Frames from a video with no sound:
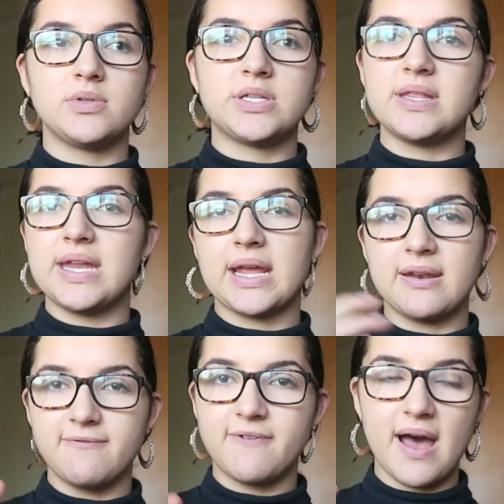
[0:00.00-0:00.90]
to the
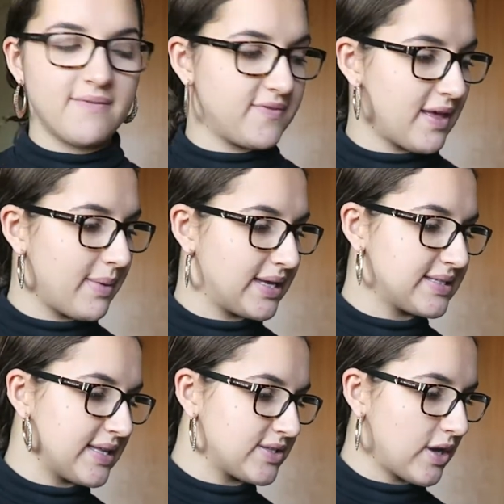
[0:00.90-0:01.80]
-5, if that makes
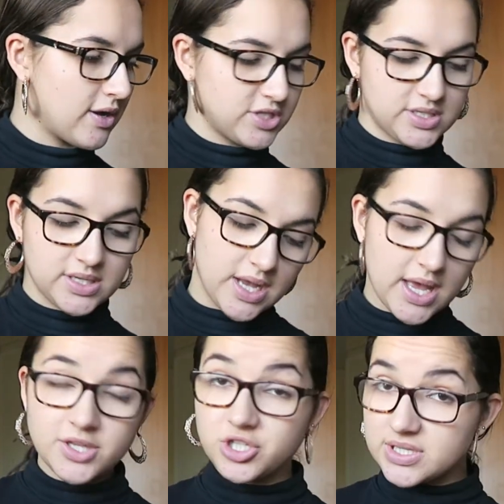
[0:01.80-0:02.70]
sense. So I'll
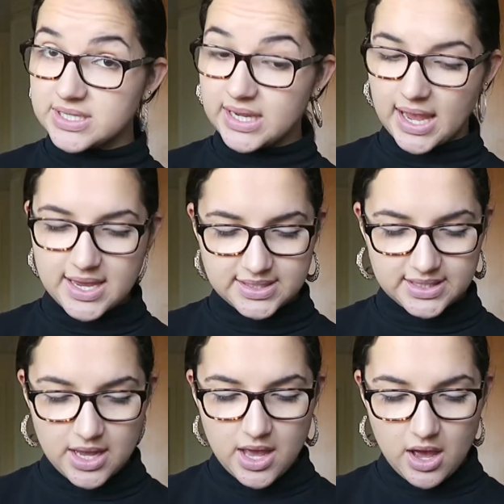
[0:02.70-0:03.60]
just in
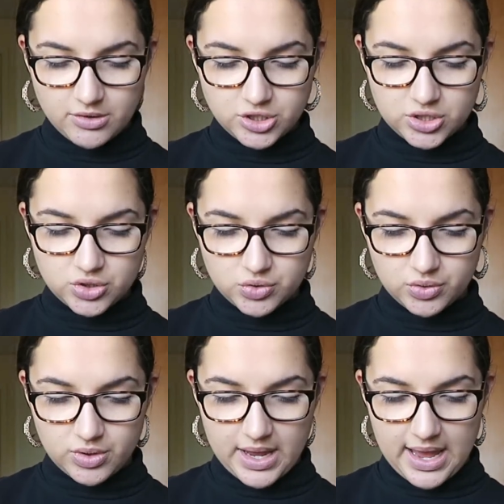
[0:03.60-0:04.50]
case, I'll just
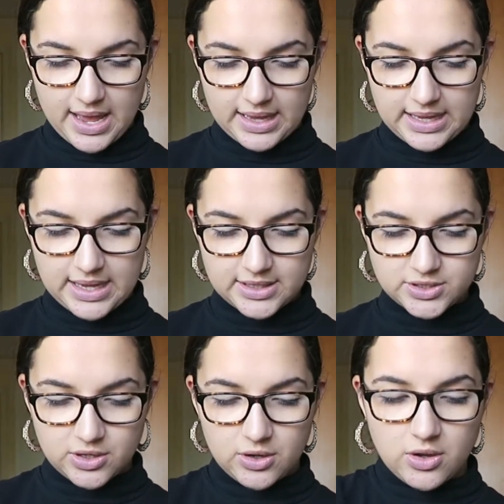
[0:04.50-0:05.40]
draw it out here.
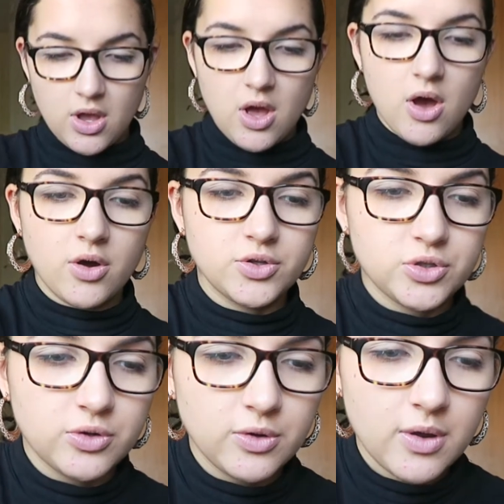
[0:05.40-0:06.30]
So I'll
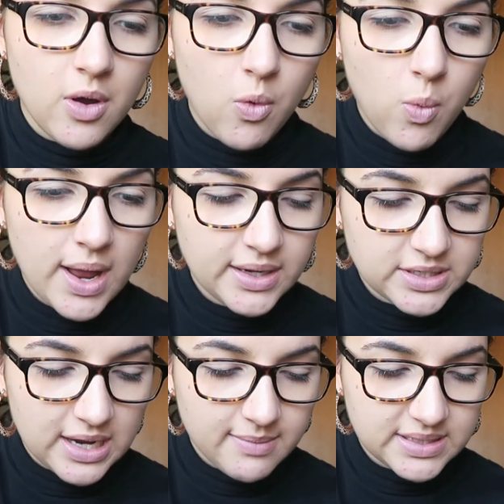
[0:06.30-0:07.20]
do 1
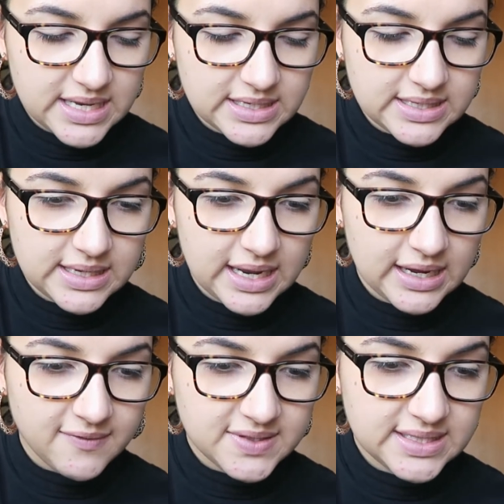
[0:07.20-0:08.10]
times 10 to the
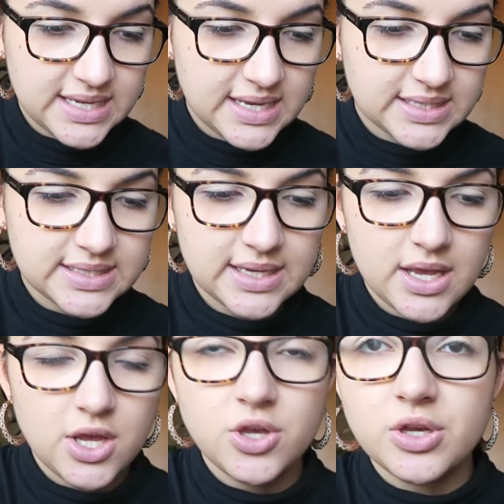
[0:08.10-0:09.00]
-6.
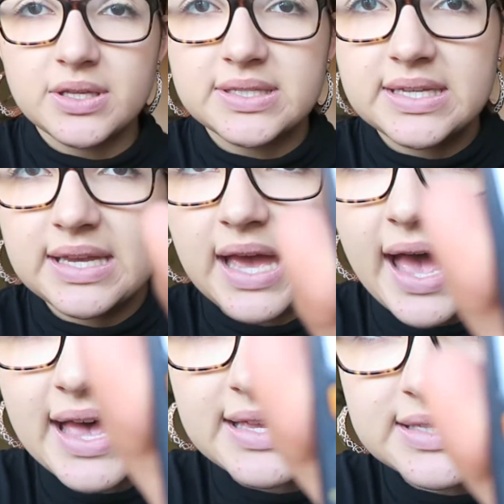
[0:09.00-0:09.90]
You can see it
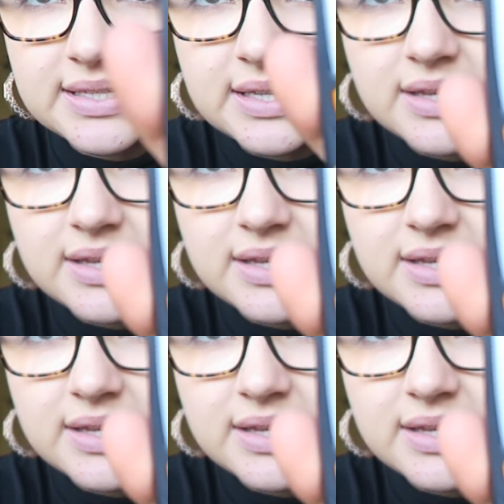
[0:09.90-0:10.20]
has